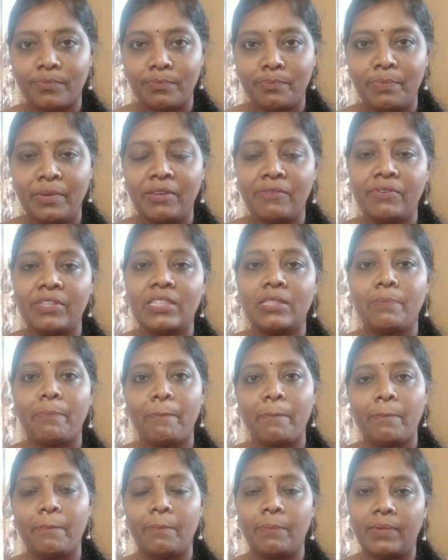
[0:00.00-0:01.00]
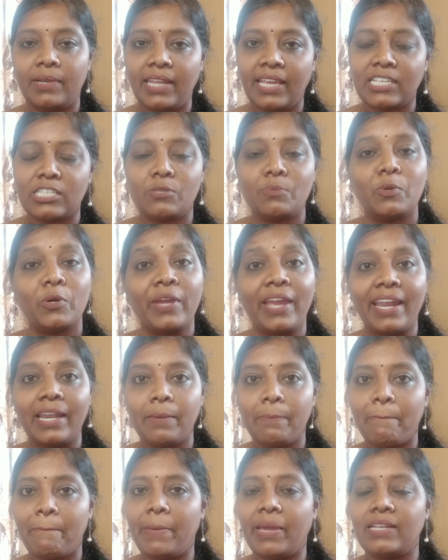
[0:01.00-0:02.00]
be with textbook
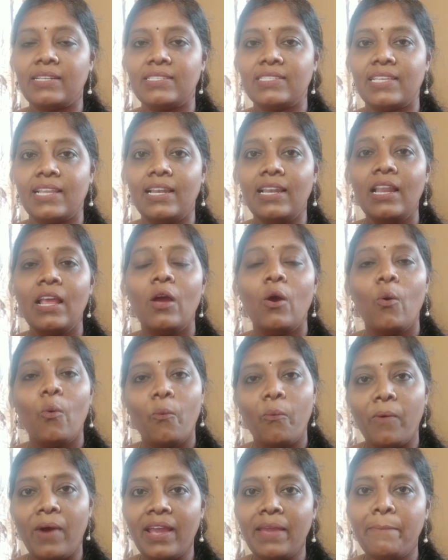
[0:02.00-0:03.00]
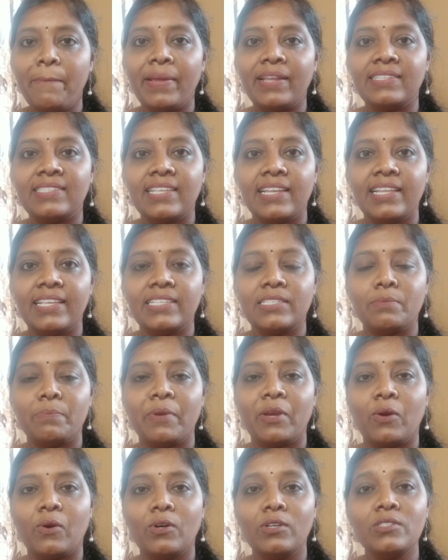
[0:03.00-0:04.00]
and pencil. Why pencil is
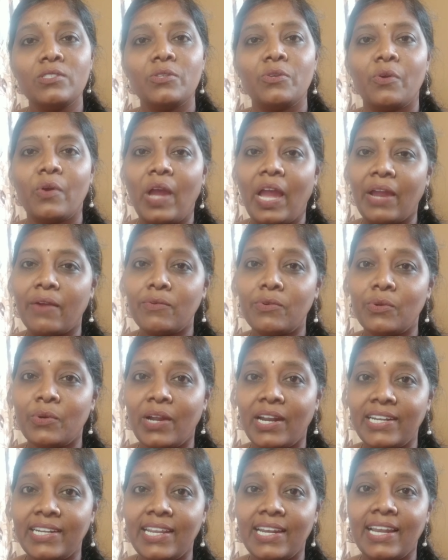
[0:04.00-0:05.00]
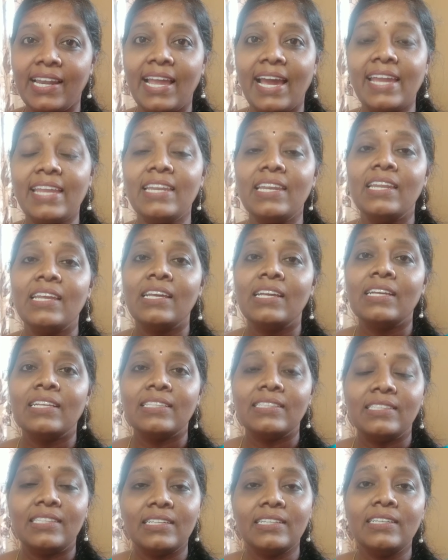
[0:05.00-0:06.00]
because you have to underline
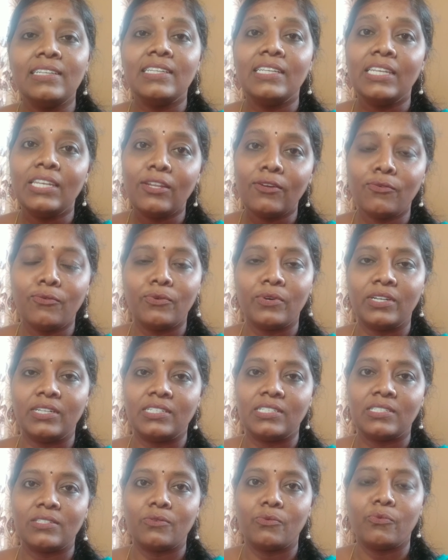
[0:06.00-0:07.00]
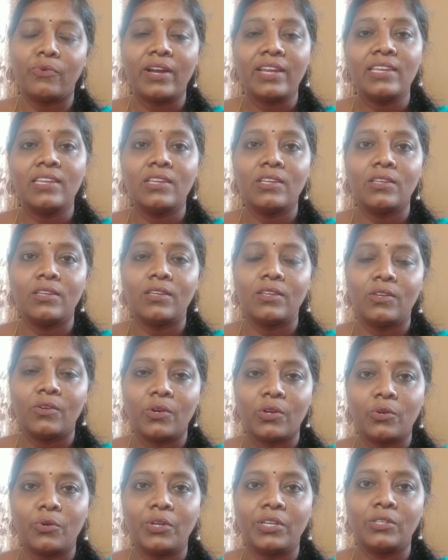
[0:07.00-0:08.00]
the new words. Why you
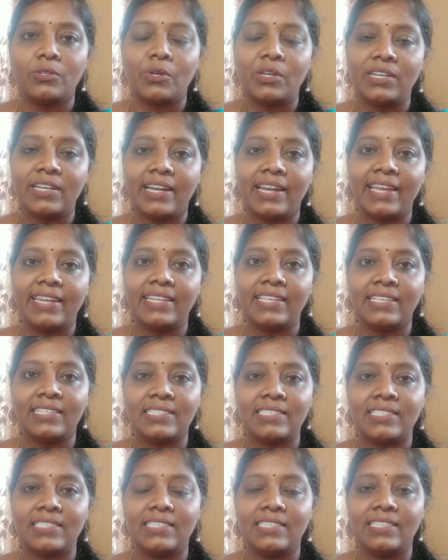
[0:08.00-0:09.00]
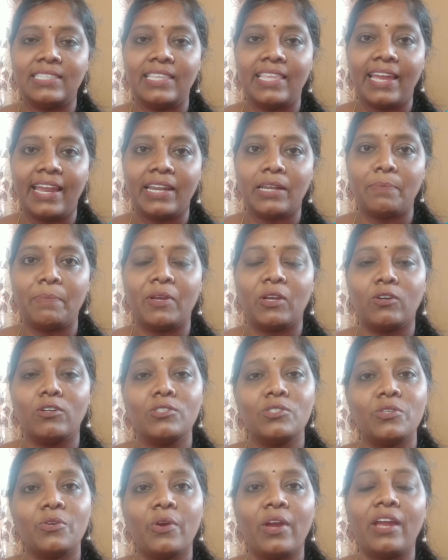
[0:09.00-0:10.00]
are going to underline is that
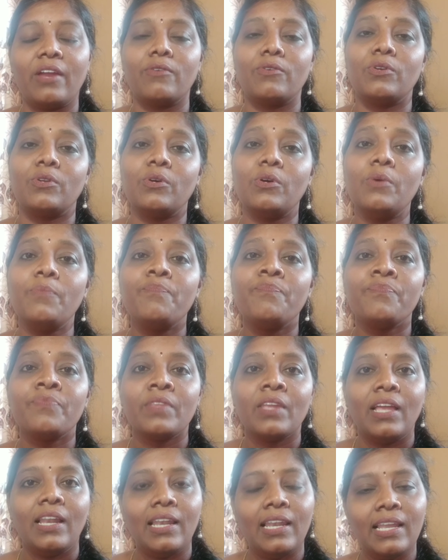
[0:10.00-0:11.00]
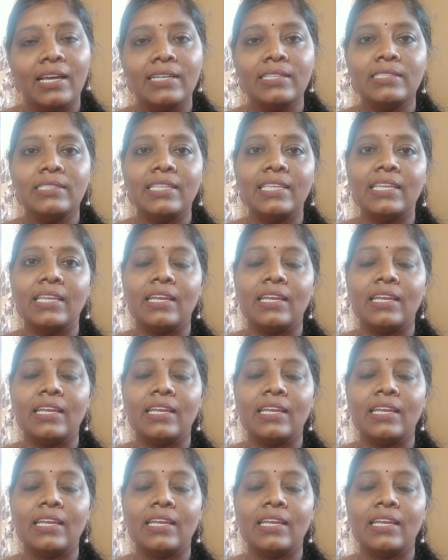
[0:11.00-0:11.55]
because you have to learn